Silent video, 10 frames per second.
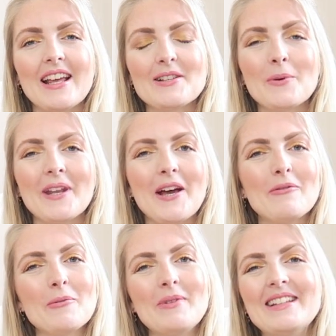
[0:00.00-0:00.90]
that's what I
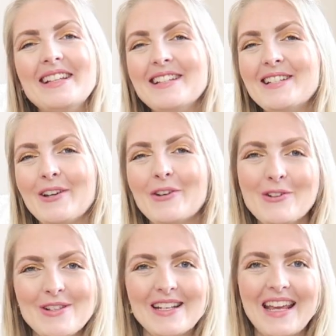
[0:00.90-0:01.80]
will be teaching
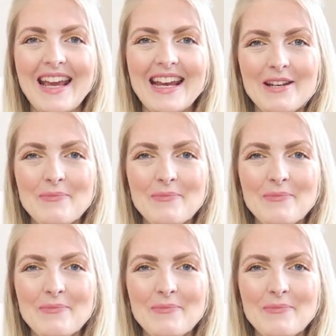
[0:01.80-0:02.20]
you today.